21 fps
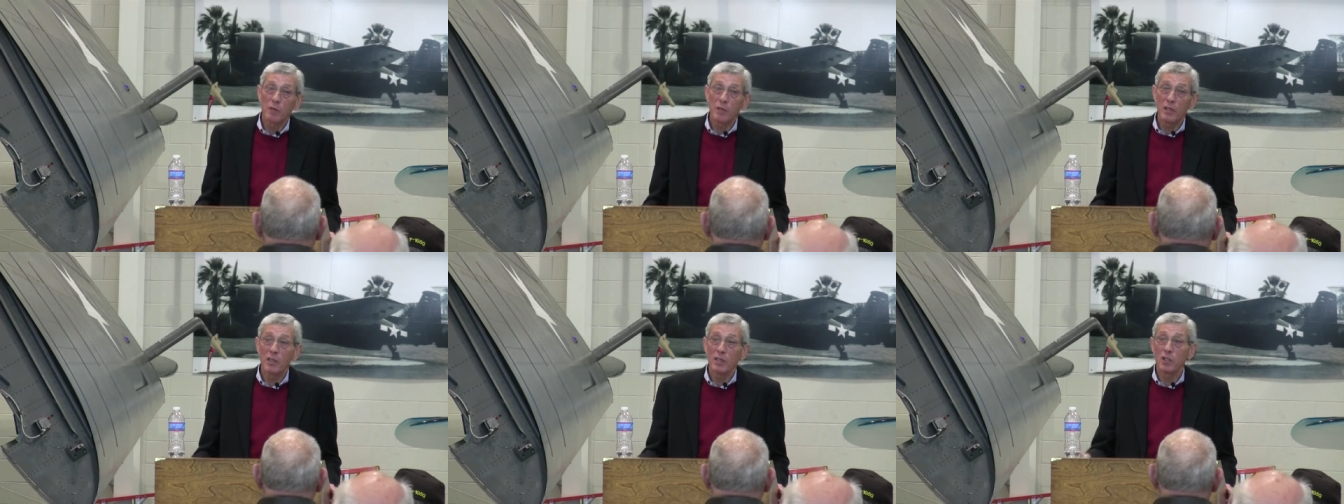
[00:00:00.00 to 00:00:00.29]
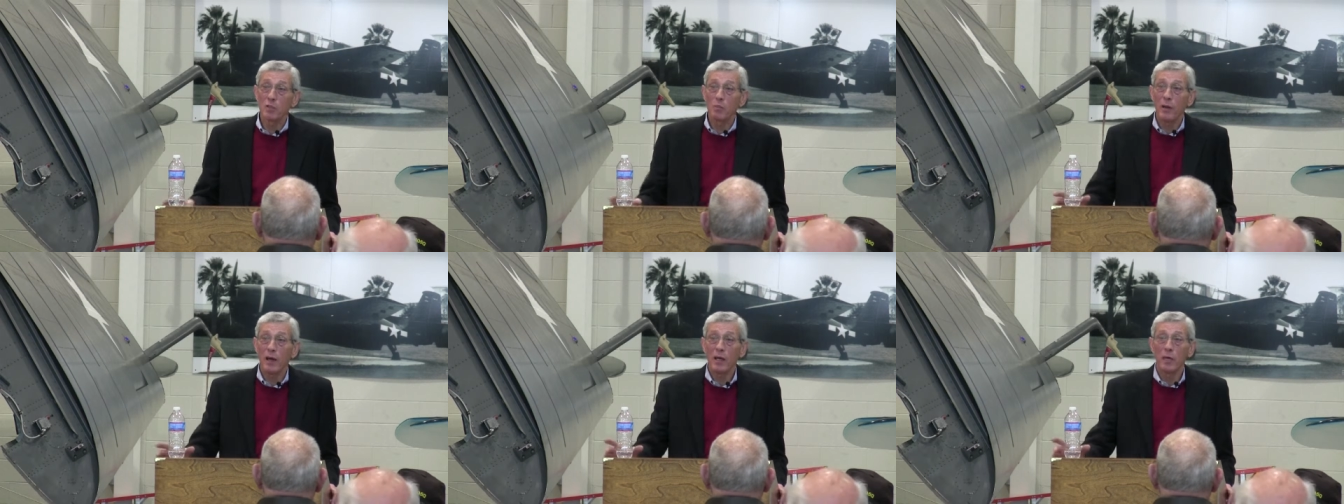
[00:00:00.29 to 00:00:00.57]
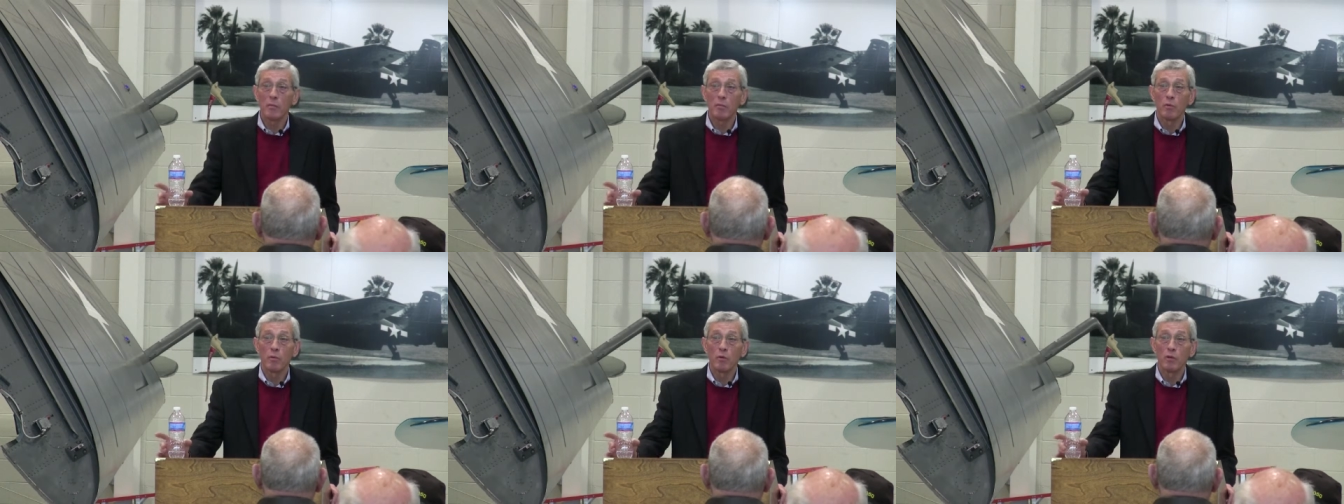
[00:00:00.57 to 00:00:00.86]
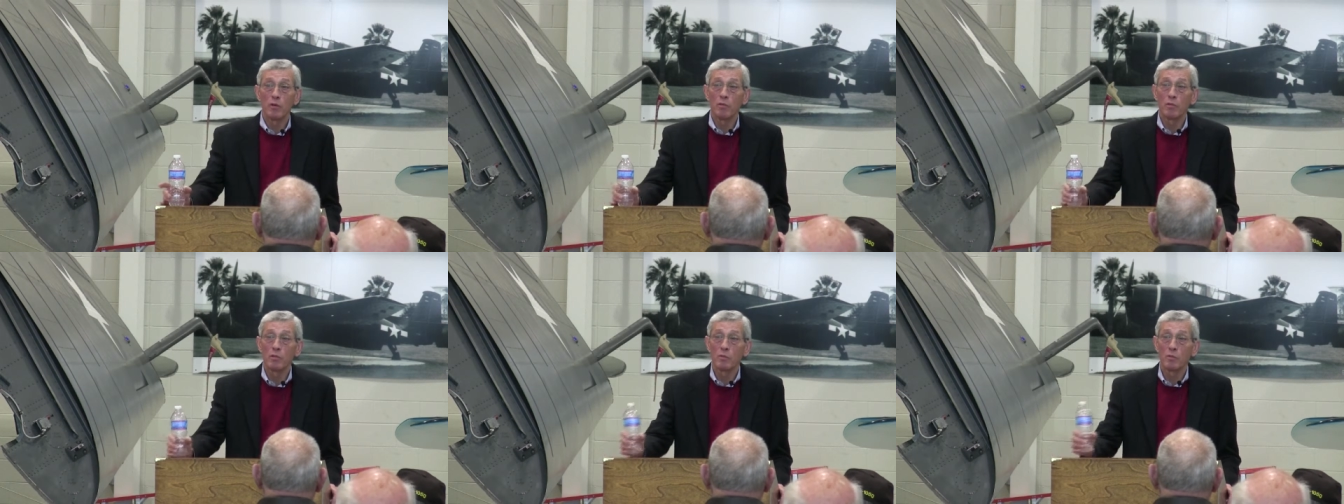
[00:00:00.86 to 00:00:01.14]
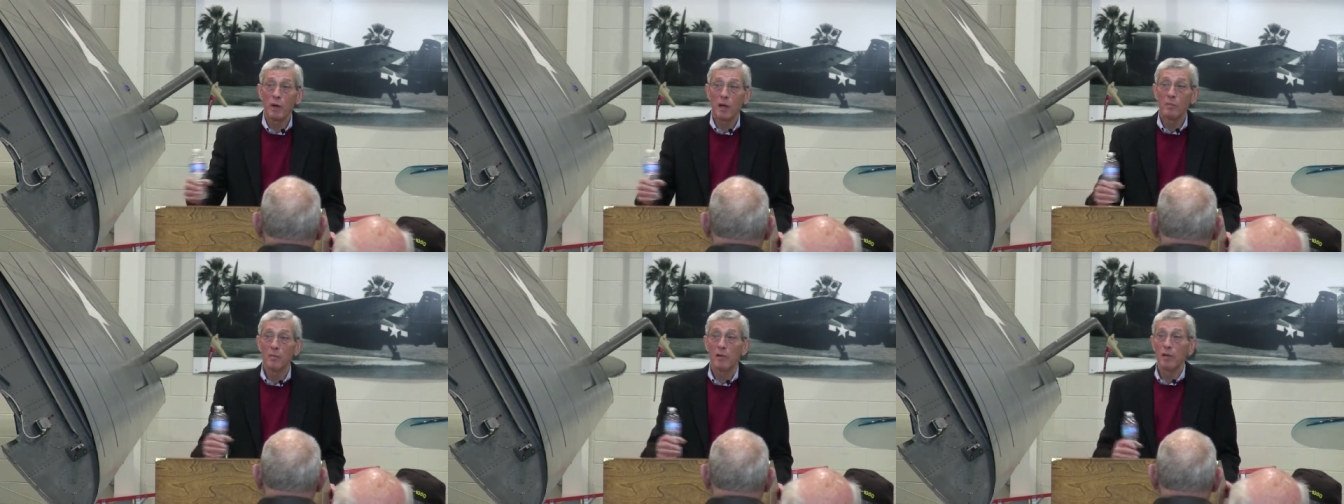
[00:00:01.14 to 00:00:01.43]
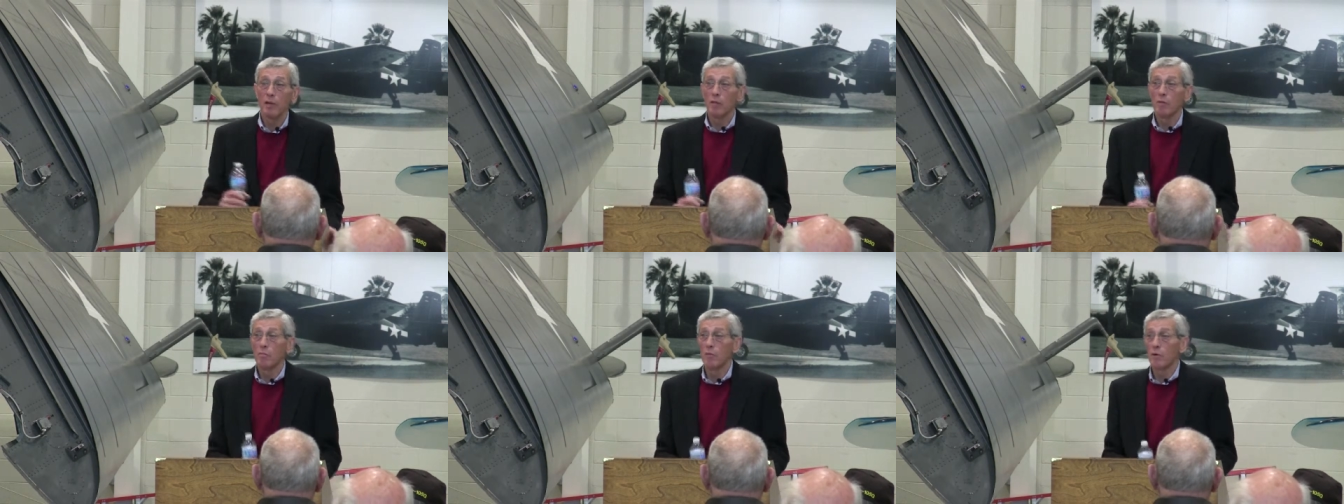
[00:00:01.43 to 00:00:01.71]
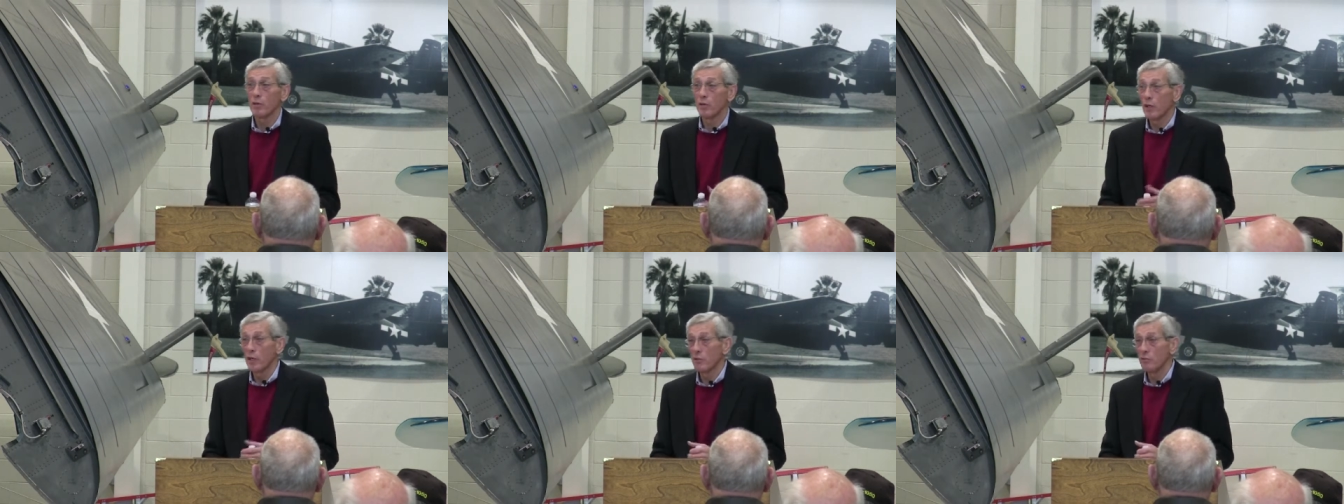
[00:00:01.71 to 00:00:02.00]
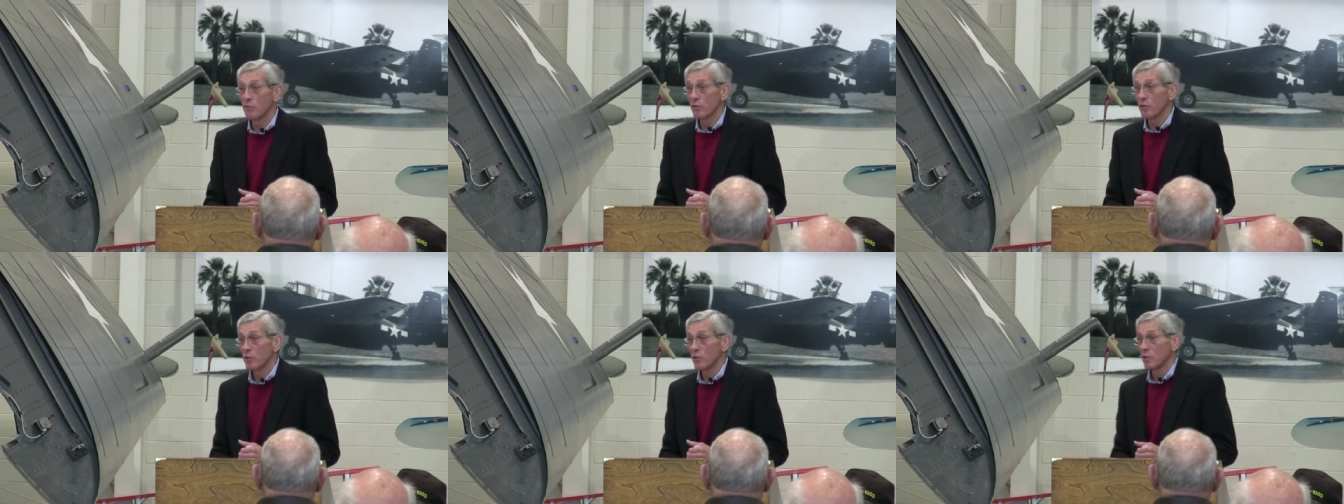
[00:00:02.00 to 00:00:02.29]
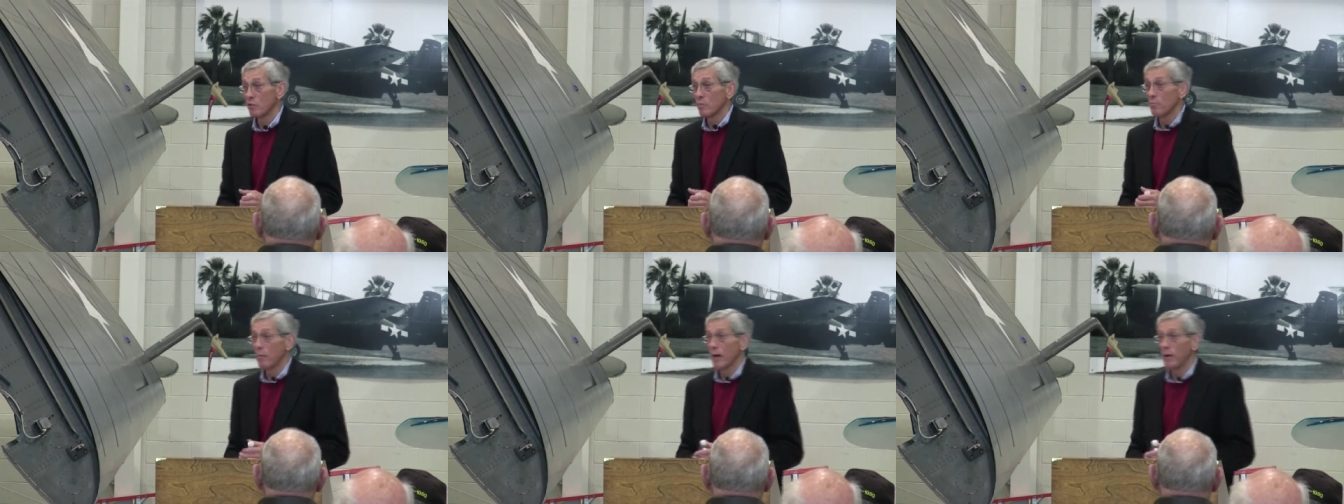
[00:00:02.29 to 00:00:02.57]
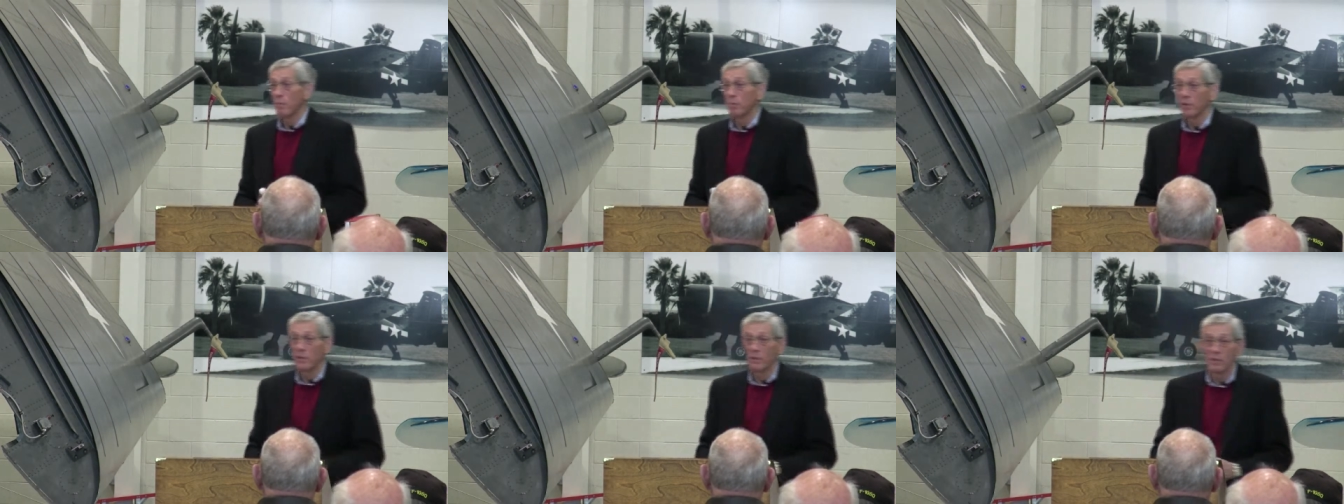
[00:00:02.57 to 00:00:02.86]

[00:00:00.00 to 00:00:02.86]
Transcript: bringing a SPAD aboard was probably a little more dangerous in my